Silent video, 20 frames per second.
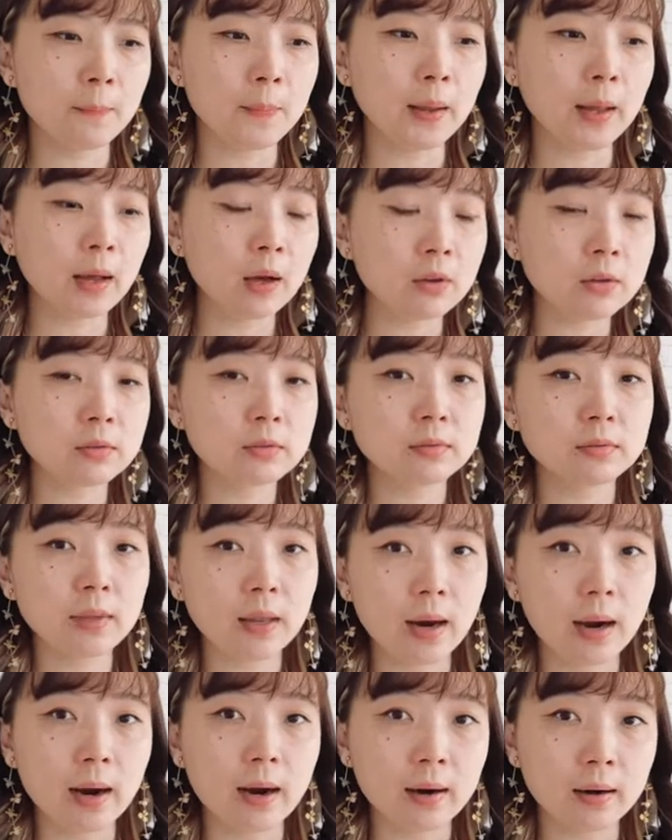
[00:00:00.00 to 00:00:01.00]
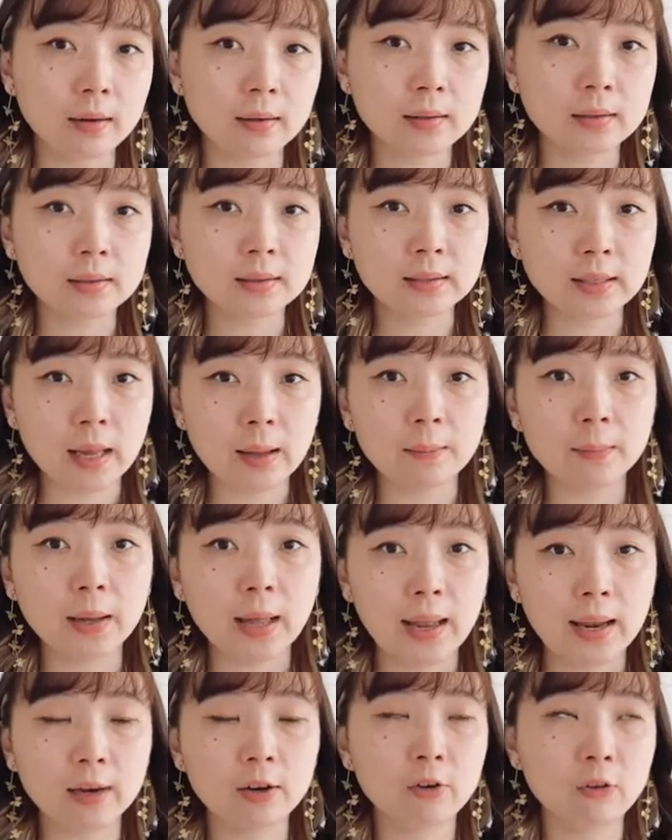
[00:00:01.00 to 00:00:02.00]
because there are some
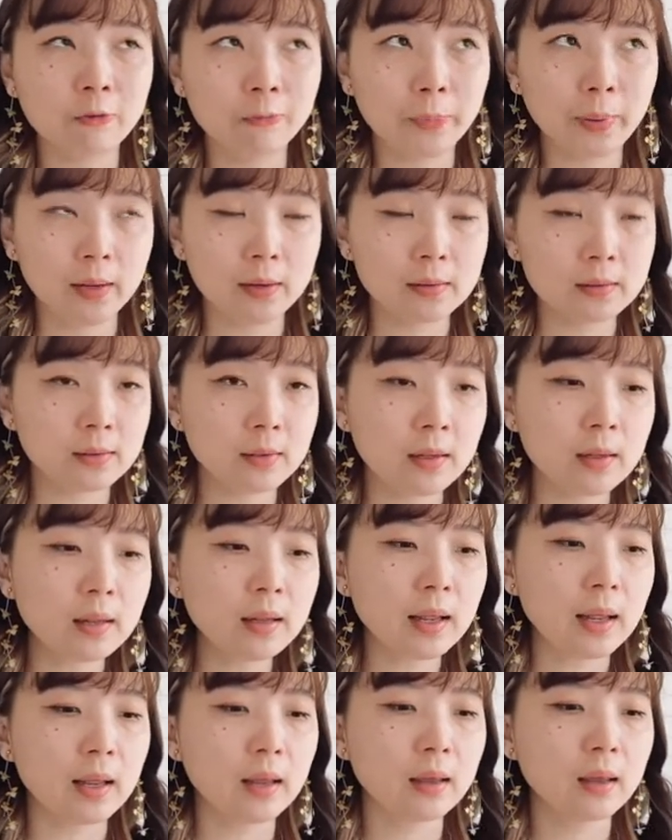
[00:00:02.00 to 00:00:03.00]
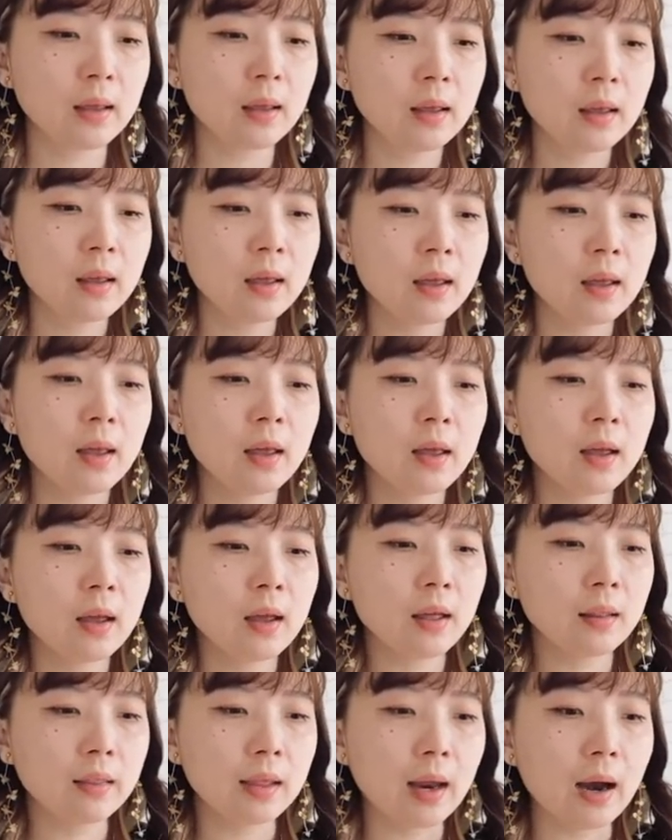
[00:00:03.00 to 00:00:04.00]
kind of pencil, like
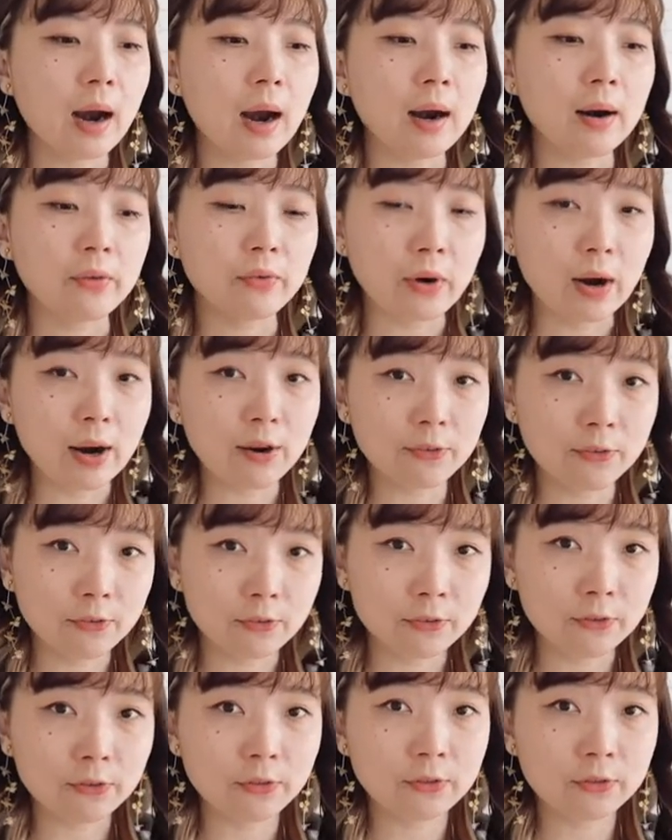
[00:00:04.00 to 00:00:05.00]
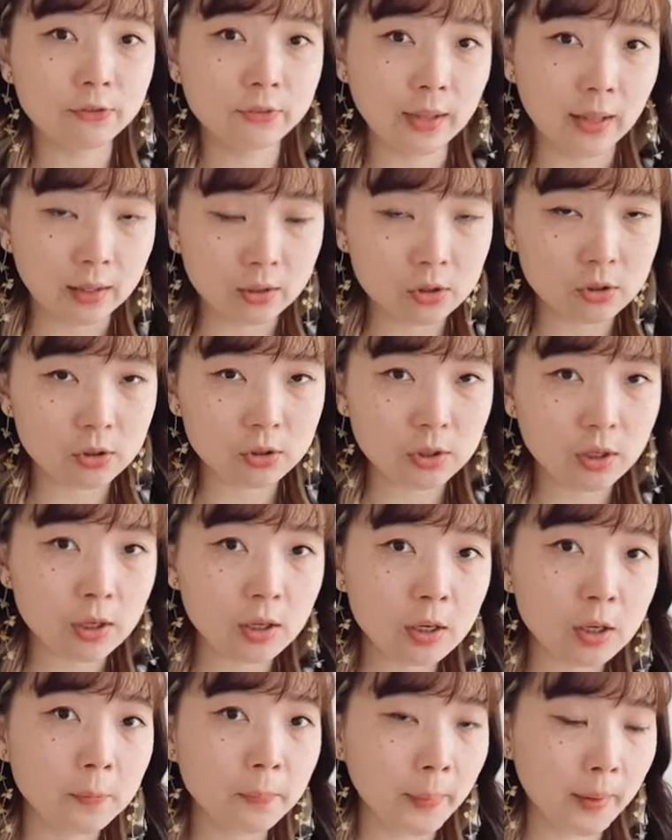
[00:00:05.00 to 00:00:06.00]
there are rough
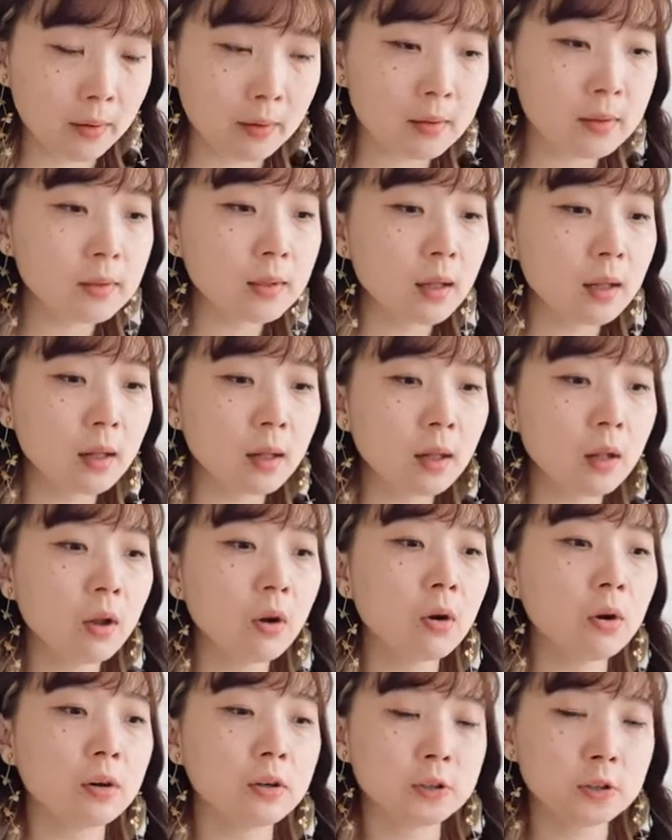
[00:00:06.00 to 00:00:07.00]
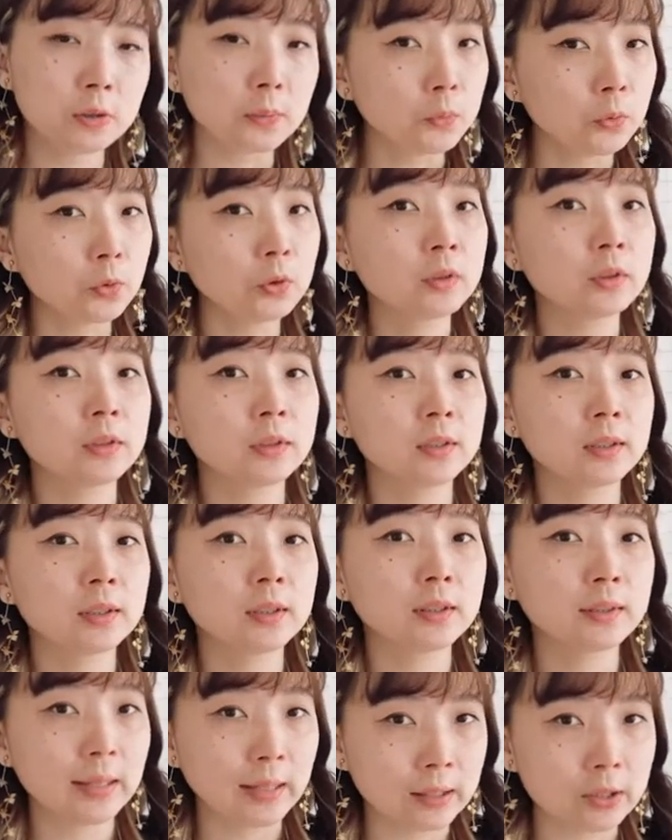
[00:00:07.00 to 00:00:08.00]
texture pencil or smooth
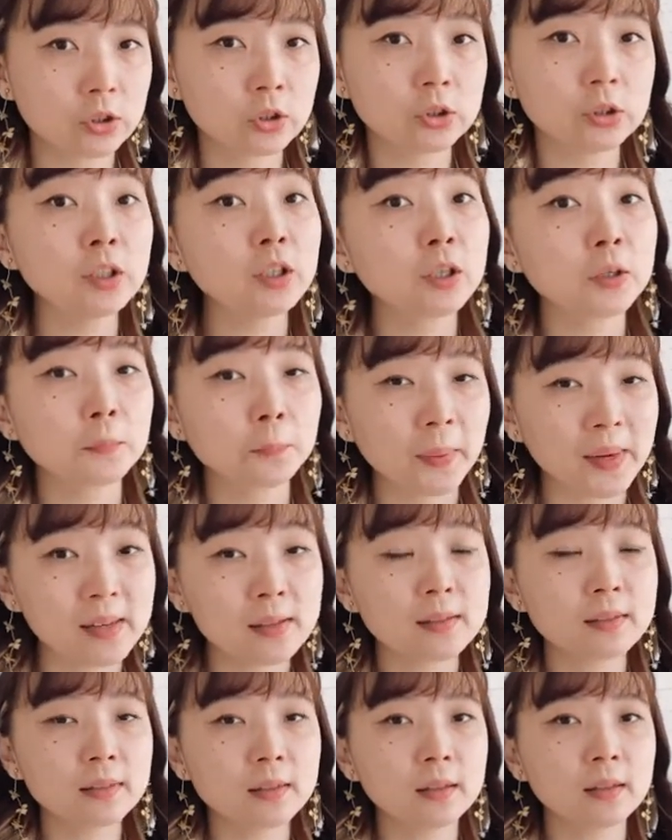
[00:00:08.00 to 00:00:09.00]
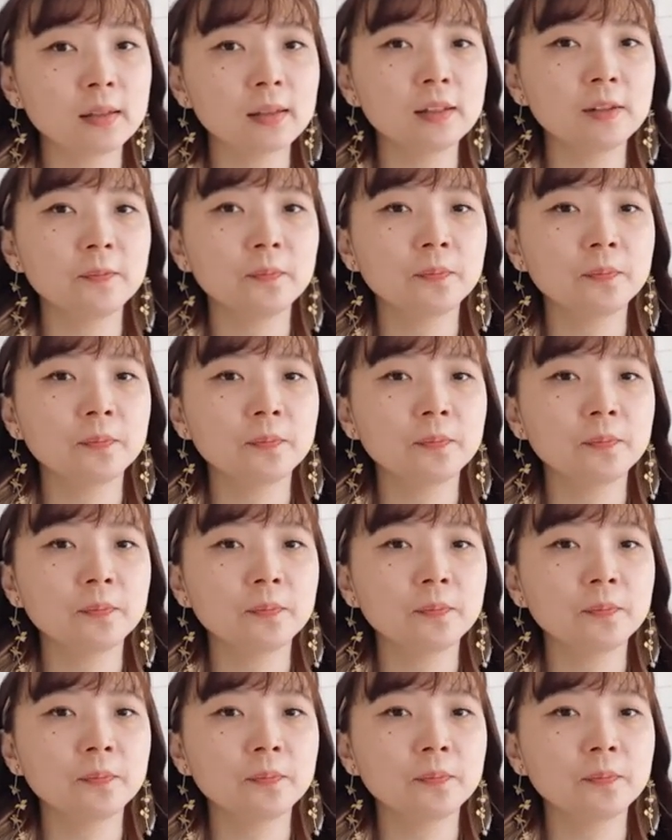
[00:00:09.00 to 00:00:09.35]
texture pencil